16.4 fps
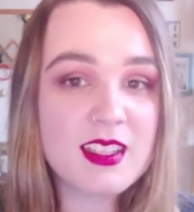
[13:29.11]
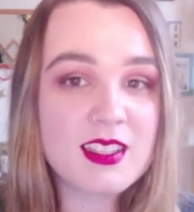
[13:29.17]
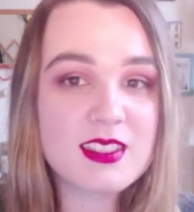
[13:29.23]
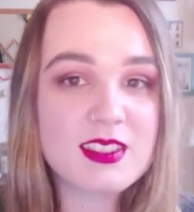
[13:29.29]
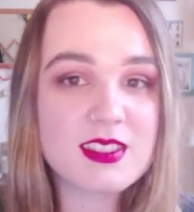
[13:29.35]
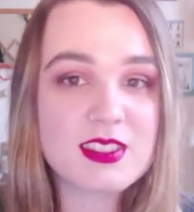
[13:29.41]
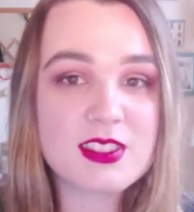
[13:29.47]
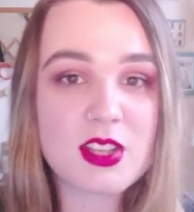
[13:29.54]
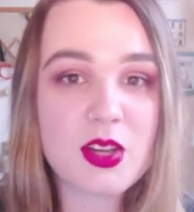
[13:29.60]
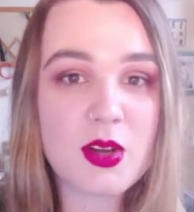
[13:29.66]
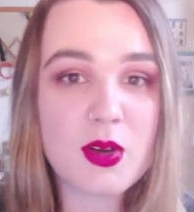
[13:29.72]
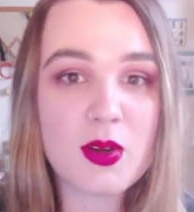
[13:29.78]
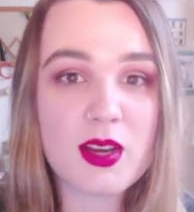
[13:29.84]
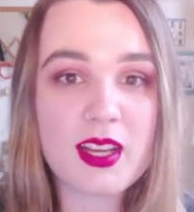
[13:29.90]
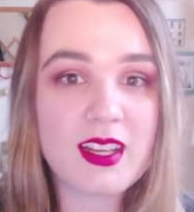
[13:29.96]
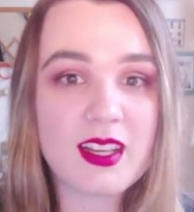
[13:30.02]

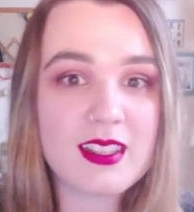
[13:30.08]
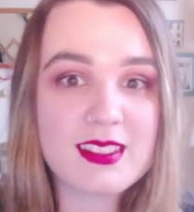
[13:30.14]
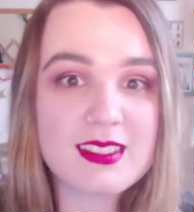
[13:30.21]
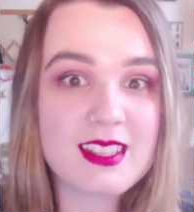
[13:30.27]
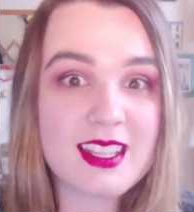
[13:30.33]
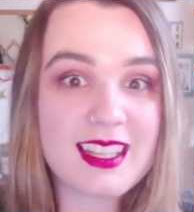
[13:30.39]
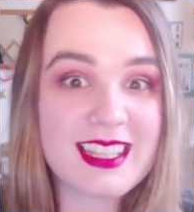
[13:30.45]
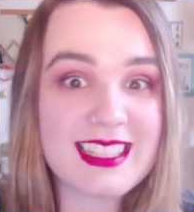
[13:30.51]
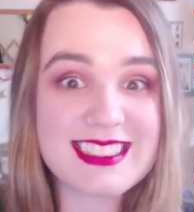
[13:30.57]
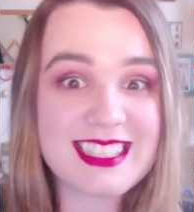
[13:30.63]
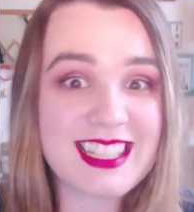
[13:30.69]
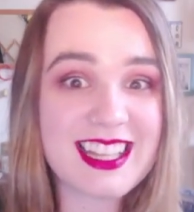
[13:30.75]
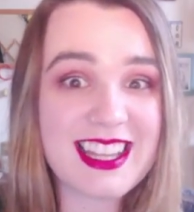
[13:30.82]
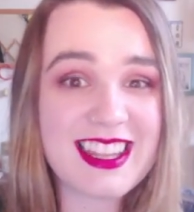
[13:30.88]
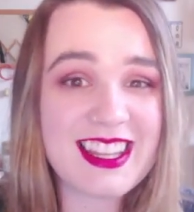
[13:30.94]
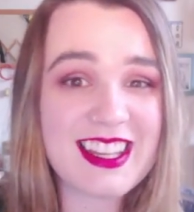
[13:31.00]
so I guess I
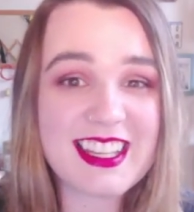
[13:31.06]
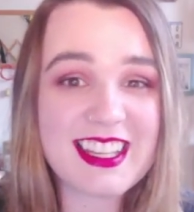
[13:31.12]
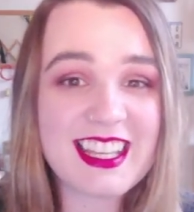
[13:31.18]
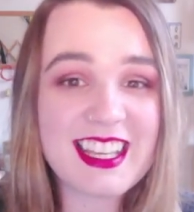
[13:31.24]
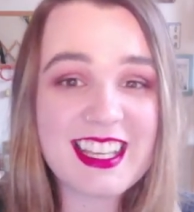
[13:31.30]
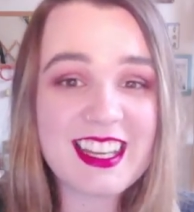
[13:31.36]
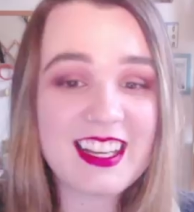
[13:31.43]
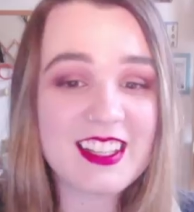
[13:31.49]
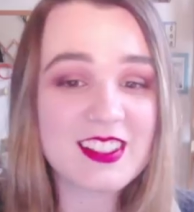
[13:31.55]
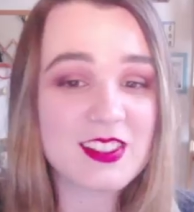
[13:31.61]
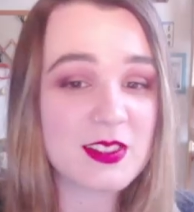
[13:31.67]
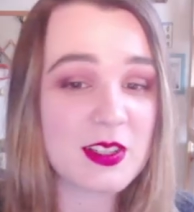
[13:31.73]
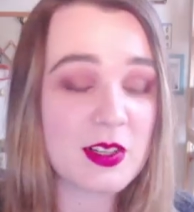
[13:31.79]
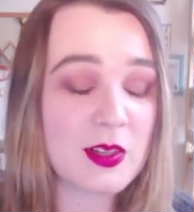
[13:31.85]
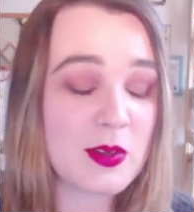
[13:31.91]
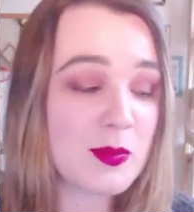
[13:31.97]
got lucky. I
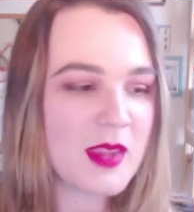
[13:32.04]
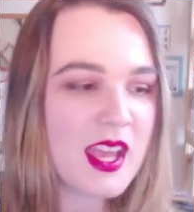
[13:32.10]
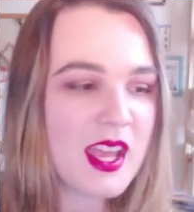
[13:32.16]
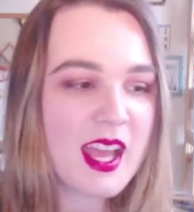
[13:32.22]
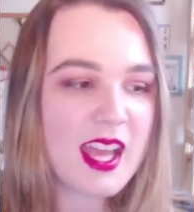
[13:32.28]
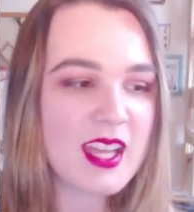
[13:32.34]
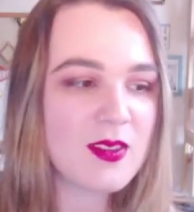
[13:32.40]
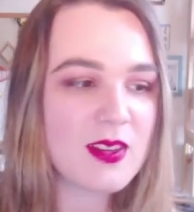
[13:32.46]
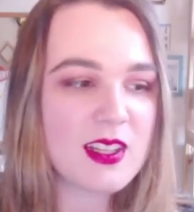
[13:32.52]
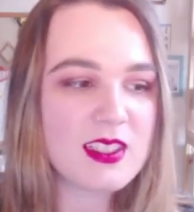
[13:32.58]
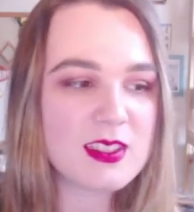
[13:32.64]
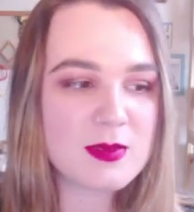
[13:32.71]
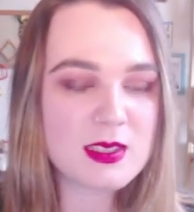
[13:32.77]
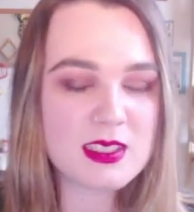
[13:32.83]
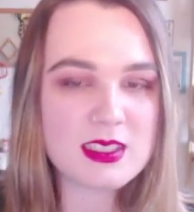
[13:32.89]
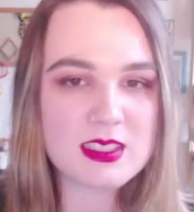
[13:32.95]
don't know. Anyway, I
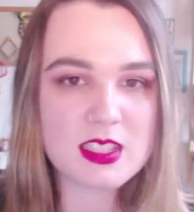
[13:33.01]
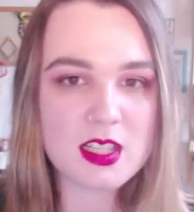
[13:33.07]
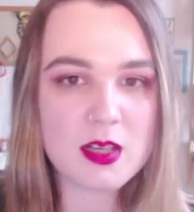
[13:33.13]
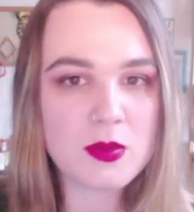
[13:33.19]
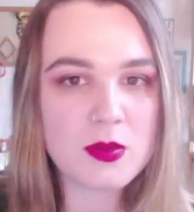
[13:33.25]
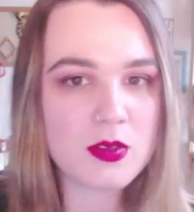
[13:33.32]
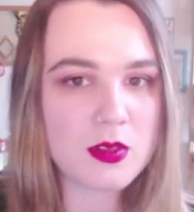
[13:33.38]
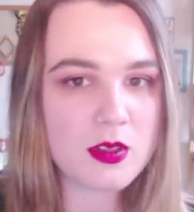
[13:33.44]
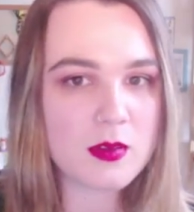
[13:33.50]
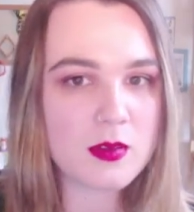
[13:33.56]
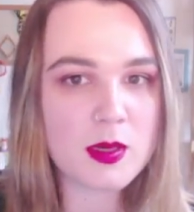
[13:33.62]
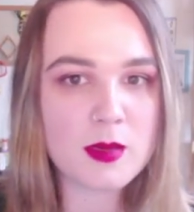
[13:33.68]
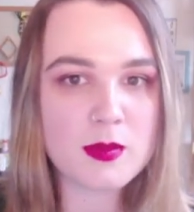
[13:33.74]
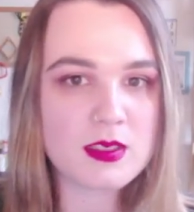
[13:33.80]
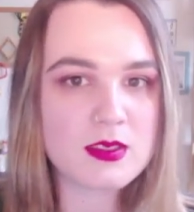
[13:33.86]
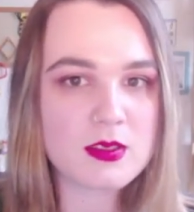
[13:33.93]
just wanted to talk real quick
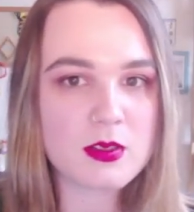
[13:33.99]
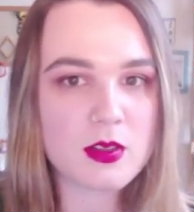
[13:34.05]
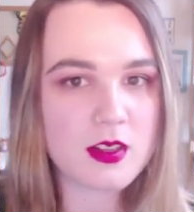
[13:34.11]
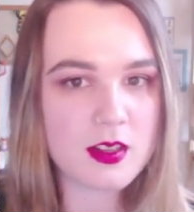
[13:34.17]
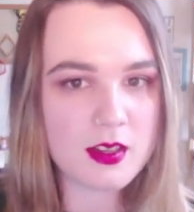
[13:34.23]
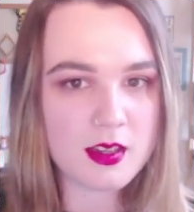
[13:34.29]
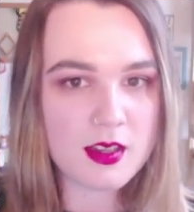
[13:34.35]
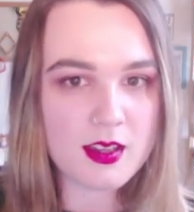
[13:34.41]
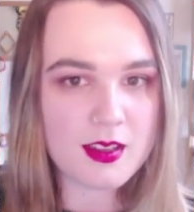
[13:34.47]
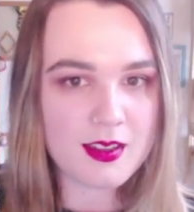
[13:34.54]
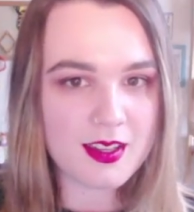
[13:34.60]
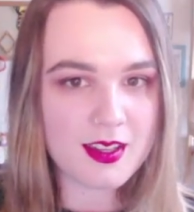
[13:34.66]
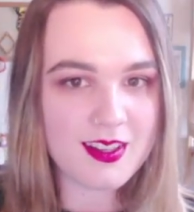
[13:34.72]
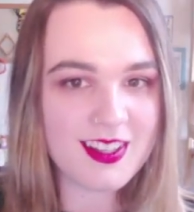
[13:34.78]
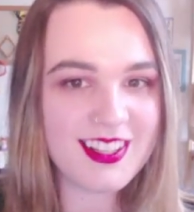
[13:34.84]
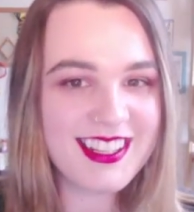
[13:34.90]
about my story, and
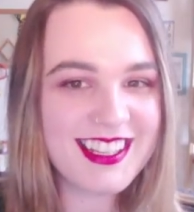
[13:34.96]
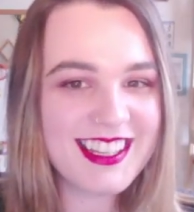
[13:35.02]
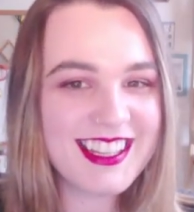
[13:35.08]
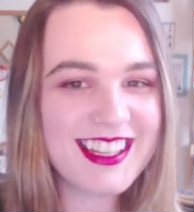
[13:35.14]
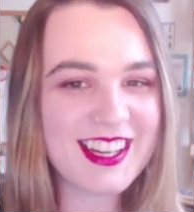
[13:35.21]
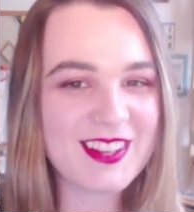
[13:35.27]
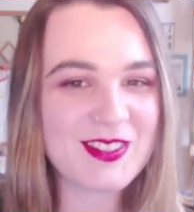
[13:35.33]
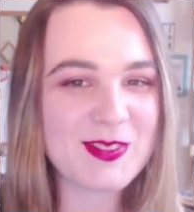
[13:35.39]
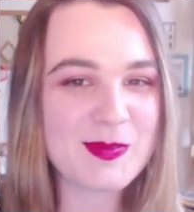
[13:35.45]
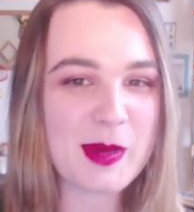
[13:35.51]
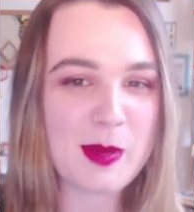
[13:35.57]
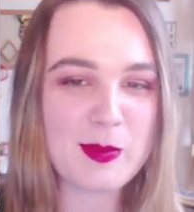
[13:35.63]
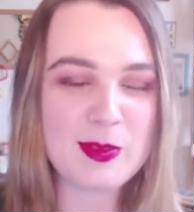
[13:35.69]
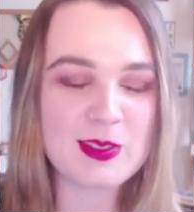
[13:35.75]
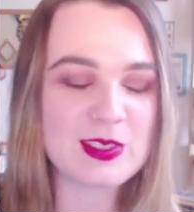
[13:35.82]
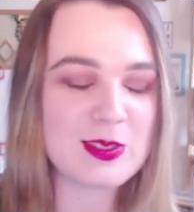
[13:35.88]
then I won't
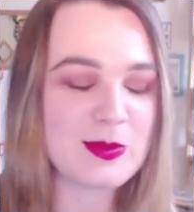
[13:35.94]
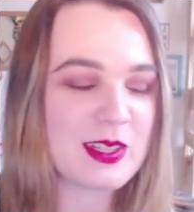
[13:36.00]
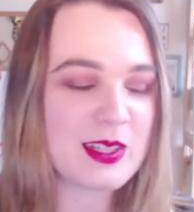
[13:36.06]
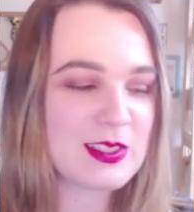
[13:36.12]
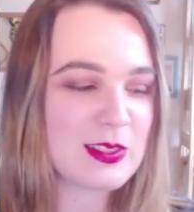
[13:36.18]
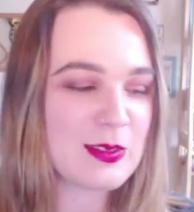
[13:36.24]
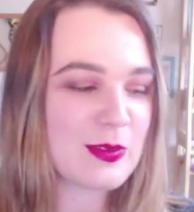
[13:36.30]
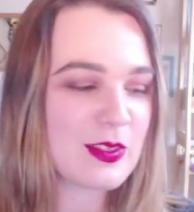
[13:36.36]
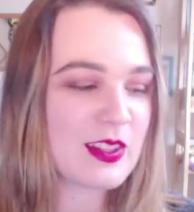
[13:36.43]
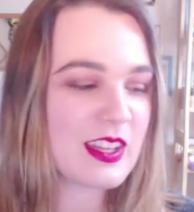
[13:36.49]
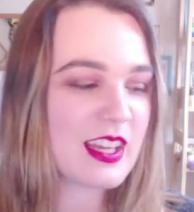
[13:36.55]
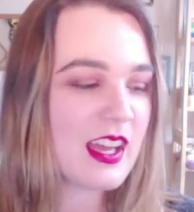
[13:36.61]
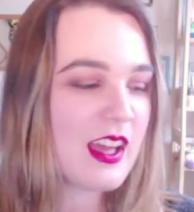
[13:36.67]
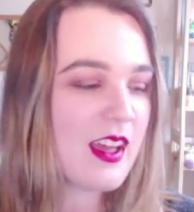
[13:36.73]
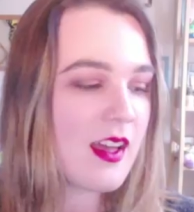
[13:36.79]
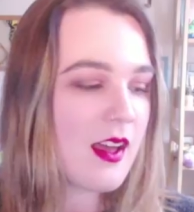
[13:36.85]
babble too much, hopefully.